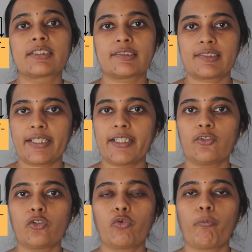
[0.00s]
The
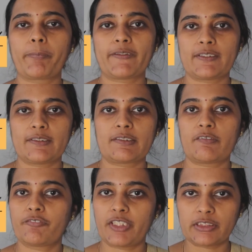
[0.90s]
second group is
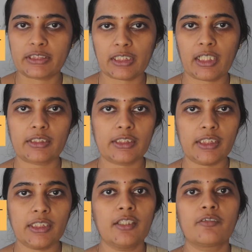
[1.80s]

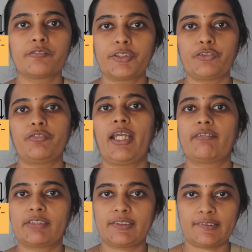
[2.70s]
Vyanjanani, which we
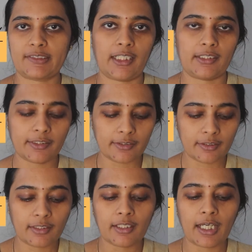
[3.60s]
have just
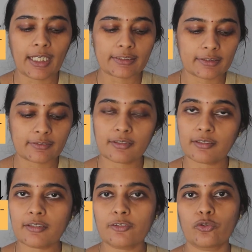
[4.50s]
started. And the
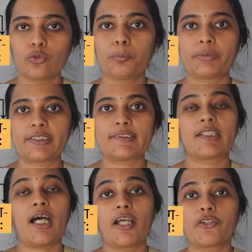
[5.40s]
third group
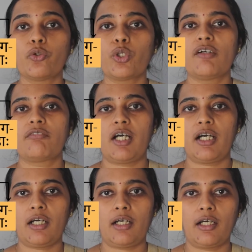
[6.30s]
is
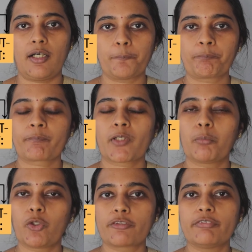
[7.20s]
Ayogavaha,
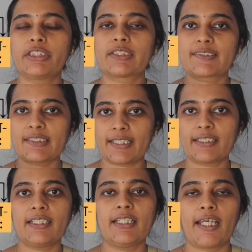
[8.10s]
about which
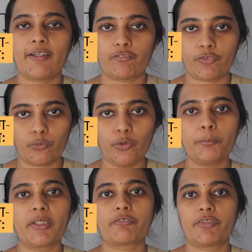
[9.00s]
slightly I have
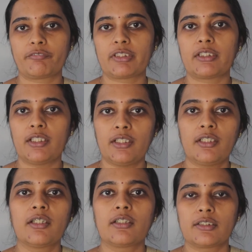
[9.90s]
told, but we will
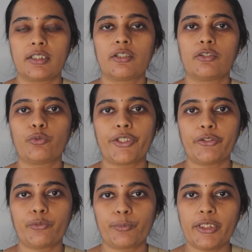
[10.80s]
look
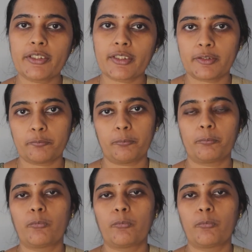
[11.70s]
into it in